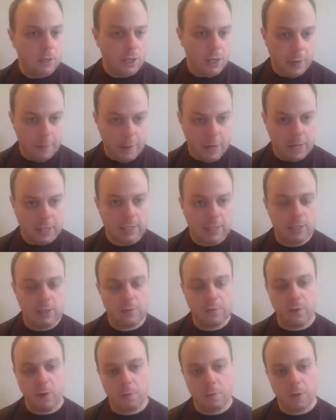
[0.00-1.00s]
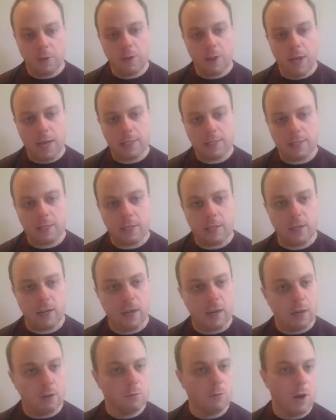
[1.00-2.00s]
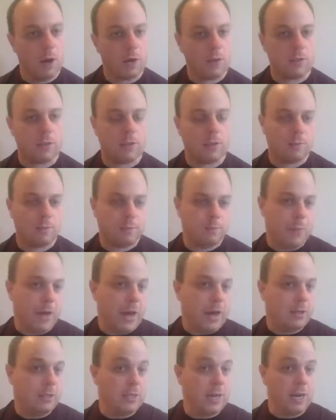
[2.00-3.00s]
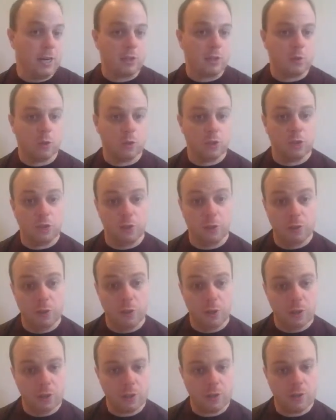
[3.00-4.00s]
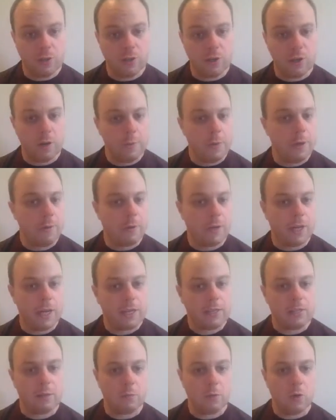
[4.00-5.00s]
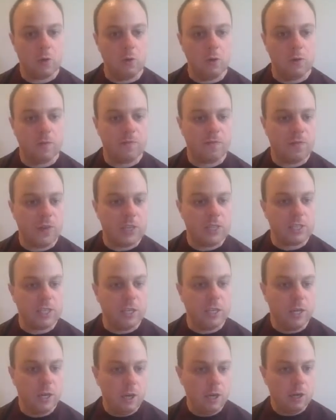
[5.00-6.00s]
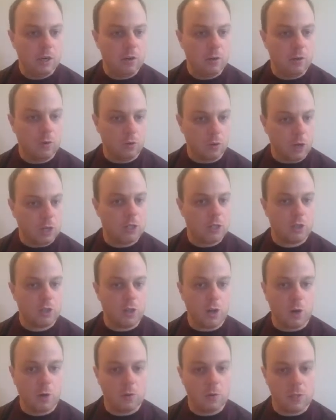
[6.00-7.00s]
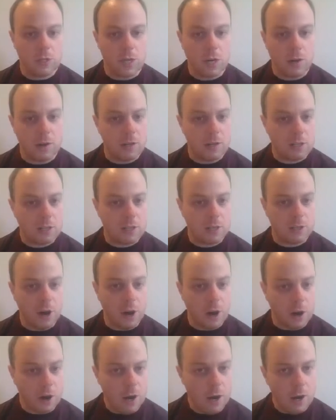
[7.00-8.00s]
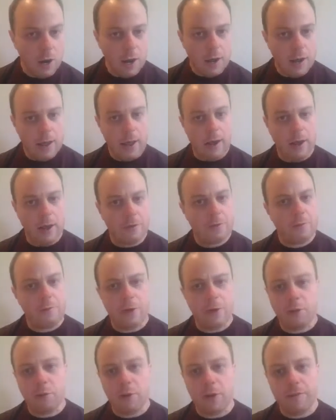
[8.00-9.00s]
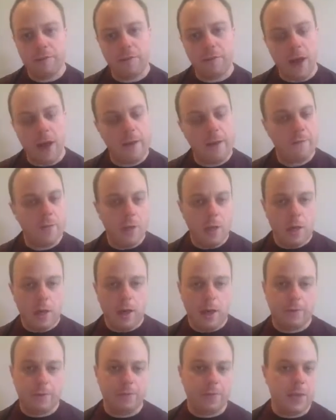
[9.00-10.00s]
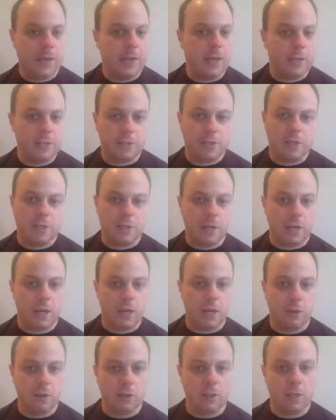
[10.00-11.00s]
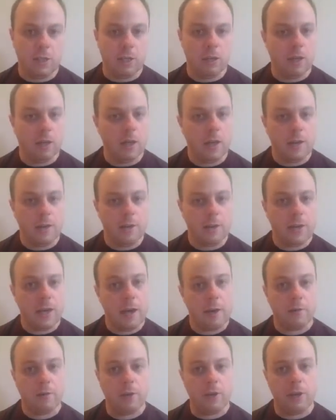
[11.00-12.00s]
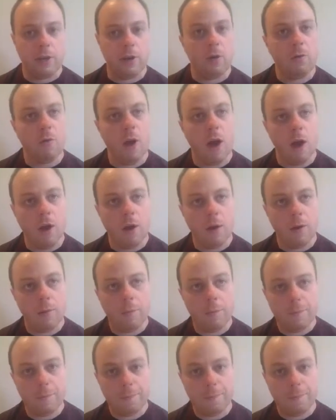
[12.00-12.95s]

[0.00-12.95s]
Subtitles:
J Mascis from the classic rock band Dinosaur Jr., so you're going to be able to get some cool fuzzy grunge tones out of this guitar, and at $325 I think it's just a killer deal and you can't really go wrong.